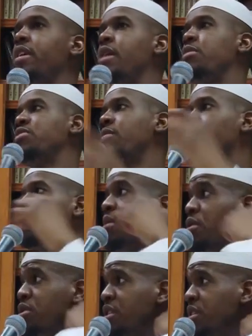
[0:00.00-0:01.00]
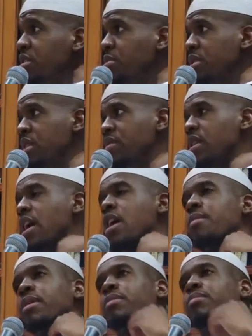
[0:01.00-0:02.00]
It was from the Persians. It wasn't even an
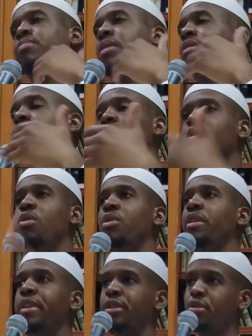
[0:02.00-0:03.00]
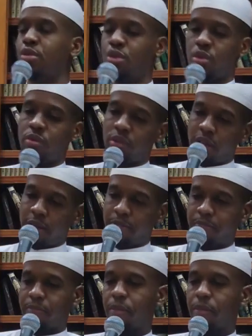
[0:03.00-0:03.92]
Arabic piece of clothing. And this goes on. Fight.